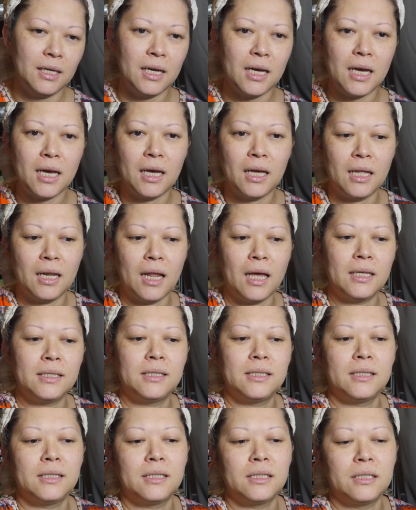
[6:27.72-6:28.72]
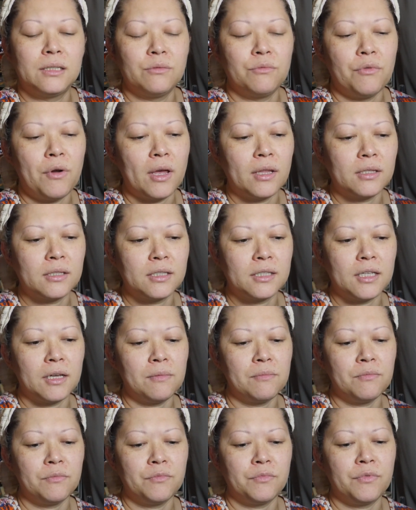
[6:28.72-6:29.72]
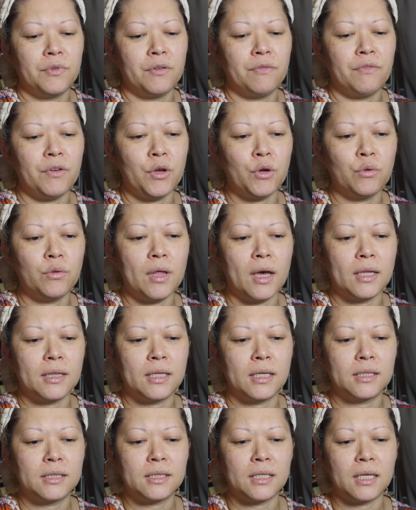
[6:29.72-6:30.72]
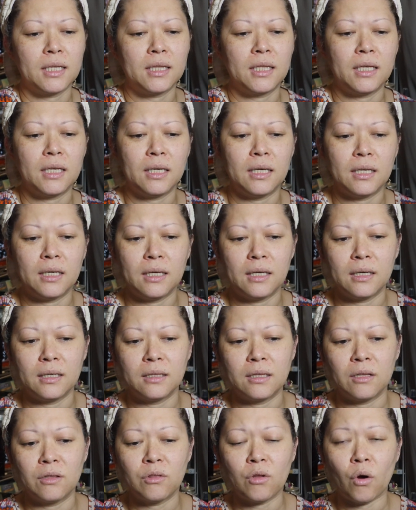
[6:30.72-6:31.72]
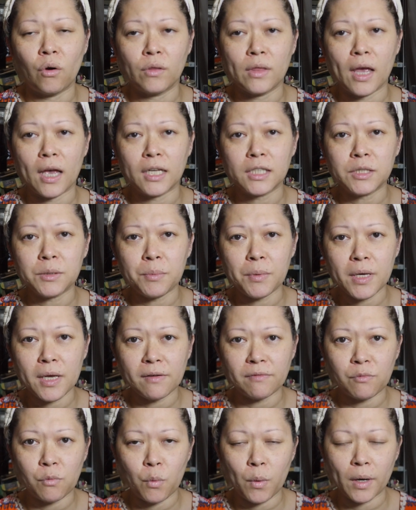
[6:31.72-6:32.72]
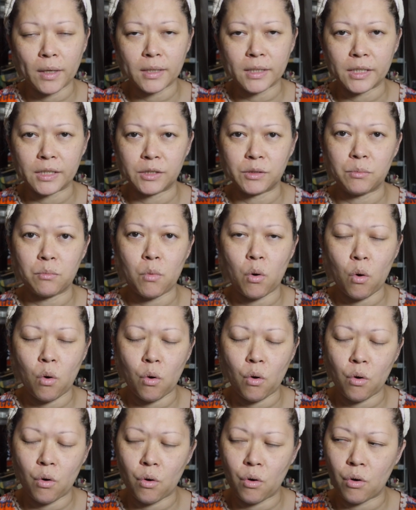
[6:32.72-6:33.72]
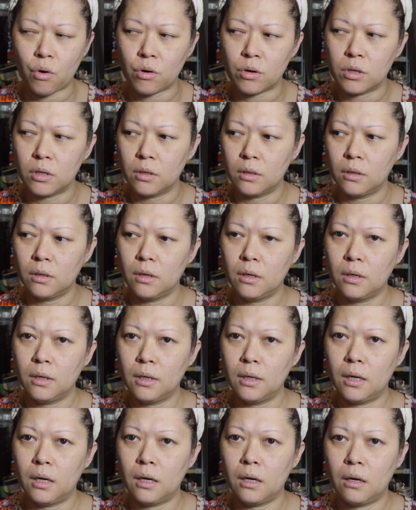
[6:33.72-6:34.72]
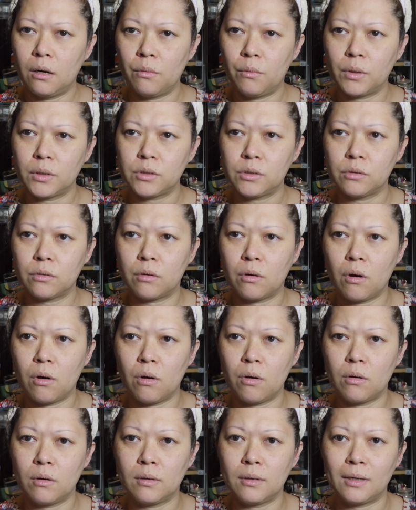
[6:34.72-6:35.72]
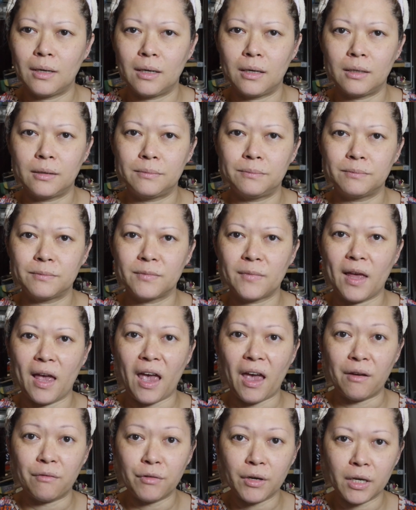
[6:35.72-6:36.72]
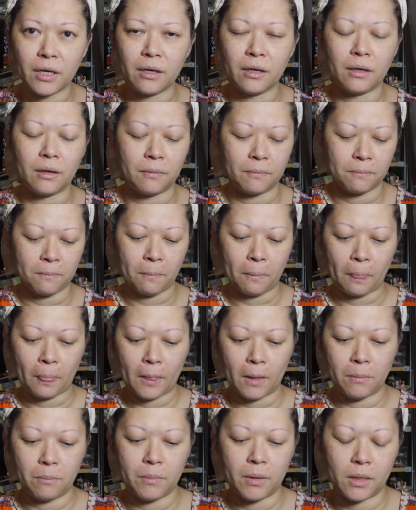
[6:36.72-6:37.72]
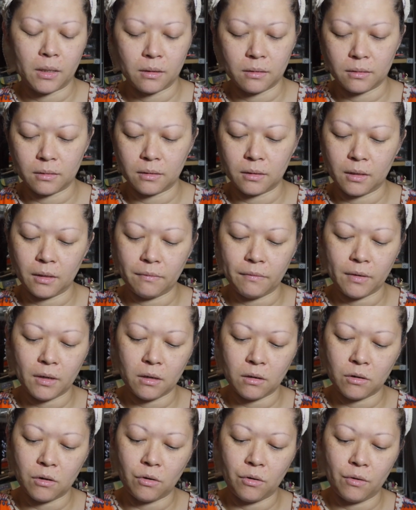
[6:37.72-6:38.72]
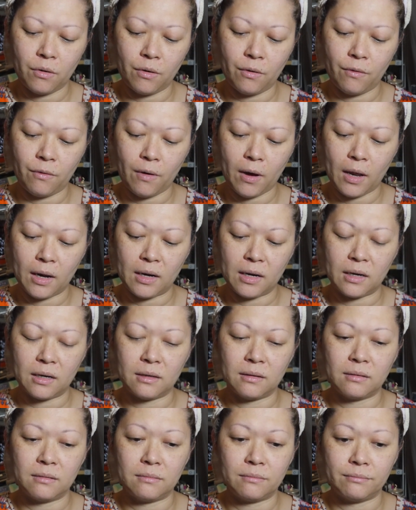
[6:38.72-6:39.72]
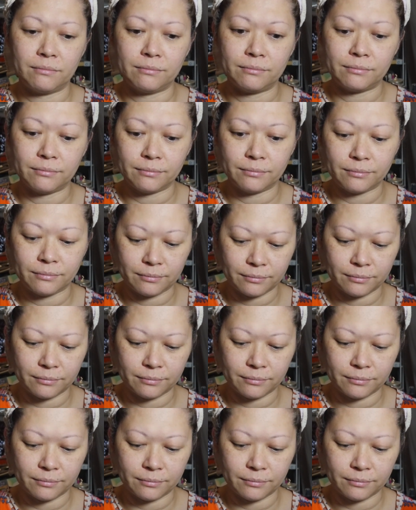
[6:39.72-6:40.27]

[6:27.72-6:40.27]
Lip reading: and I read some review that they said the non-SPF one is more what you call heavy, but give it a go and